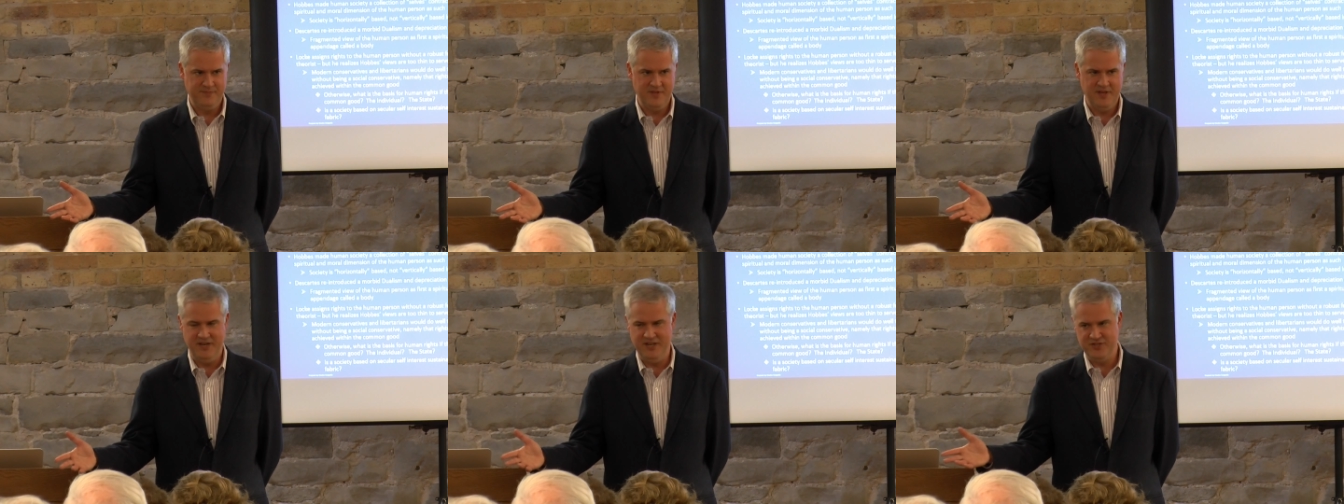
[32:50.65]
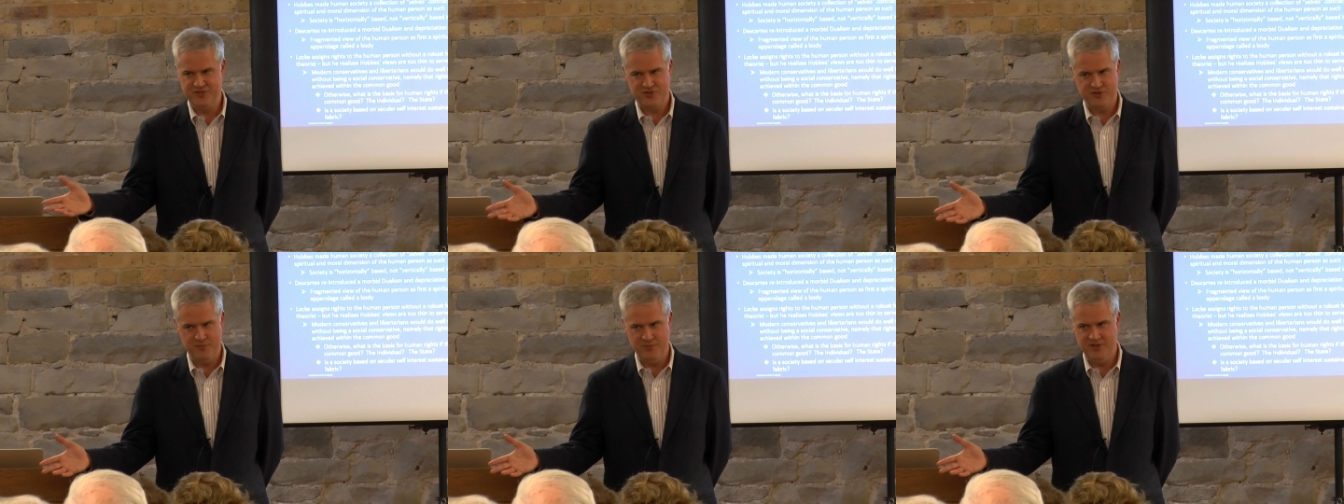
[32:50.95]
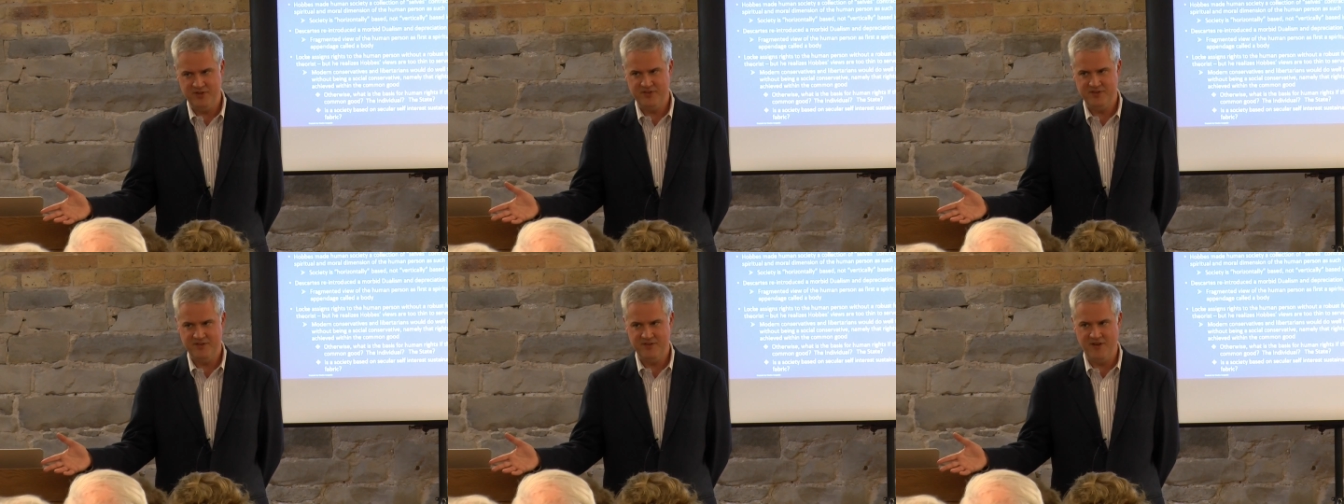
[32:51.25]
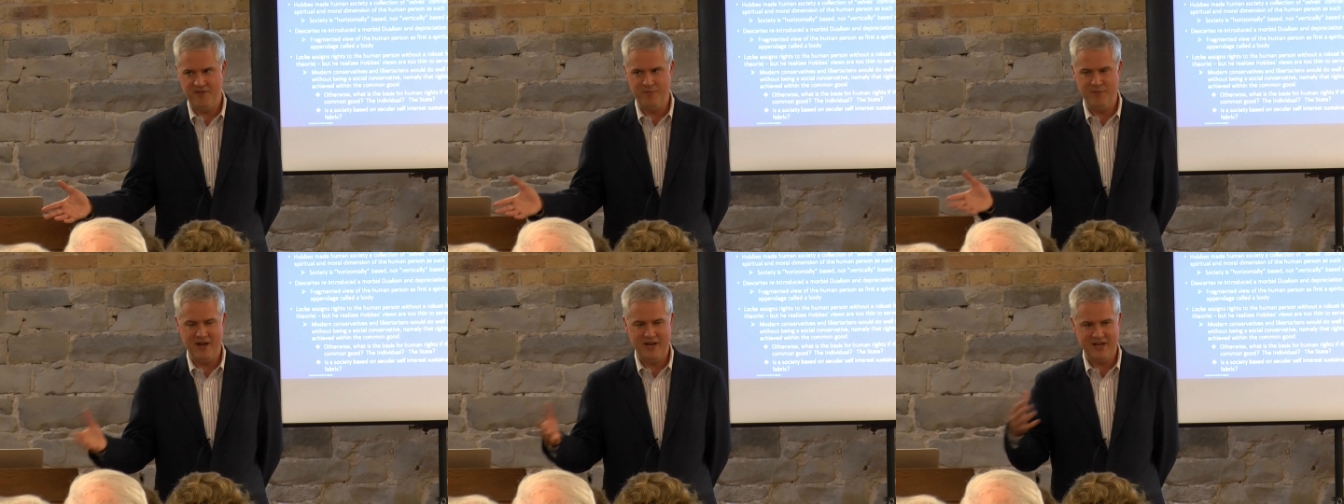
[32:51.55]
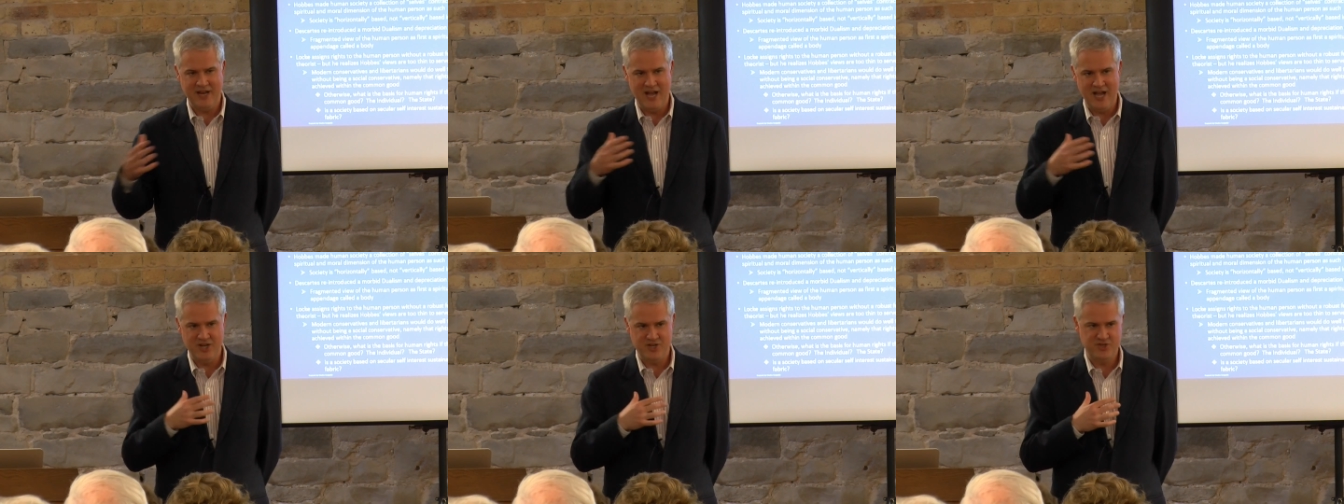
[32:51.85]
an instrument of my
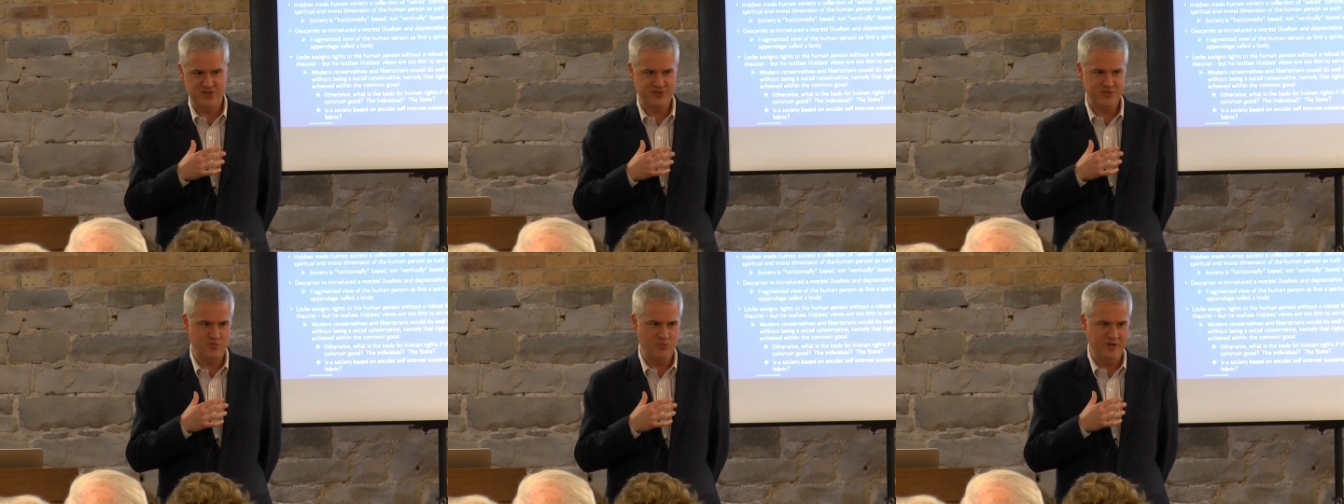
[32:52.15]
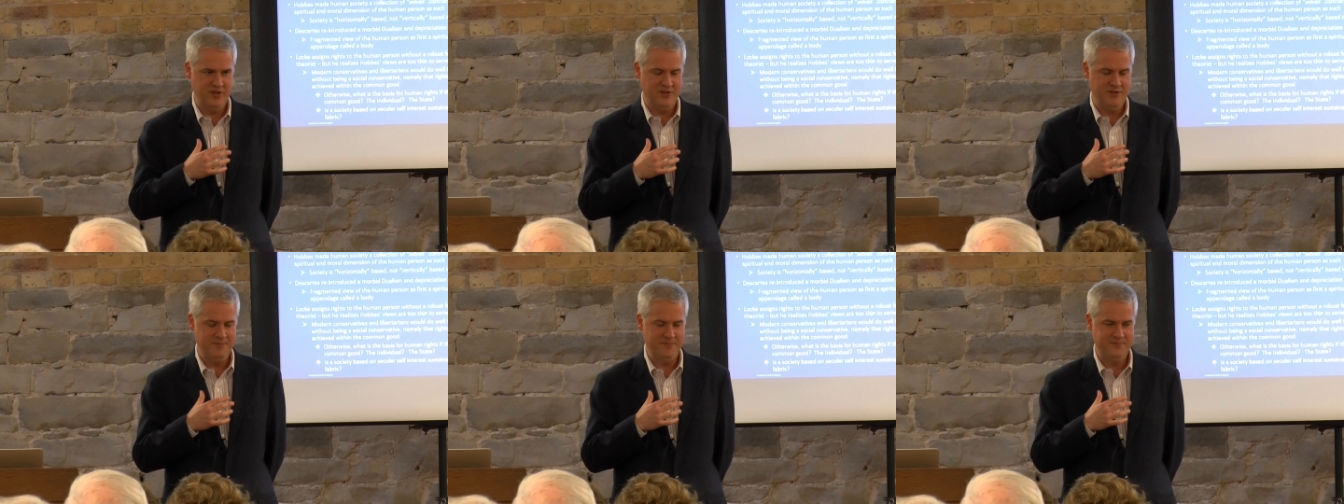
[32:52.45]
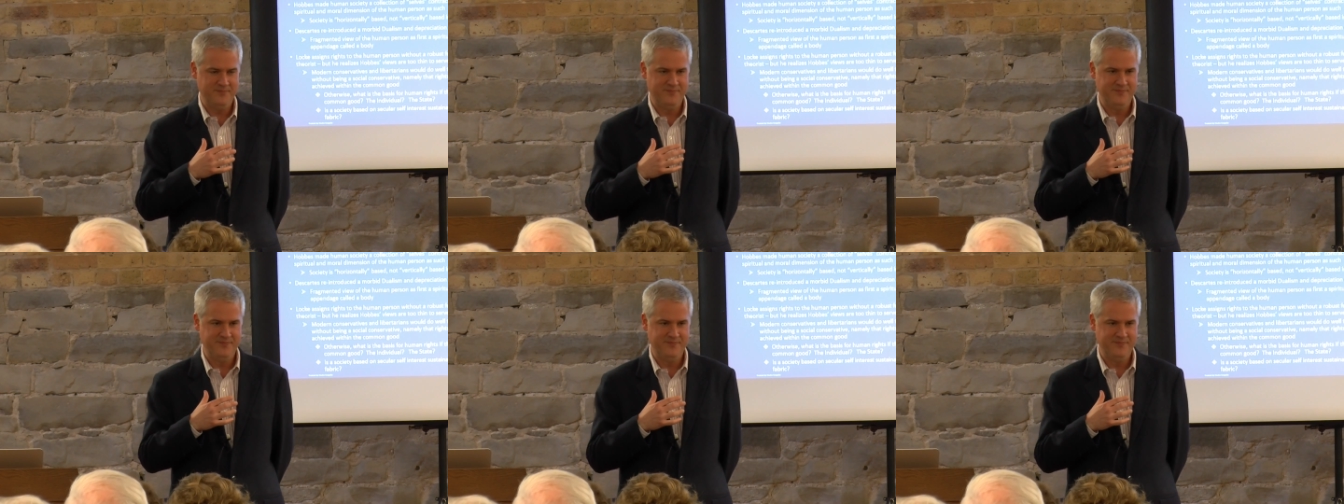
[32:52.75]
conscious will.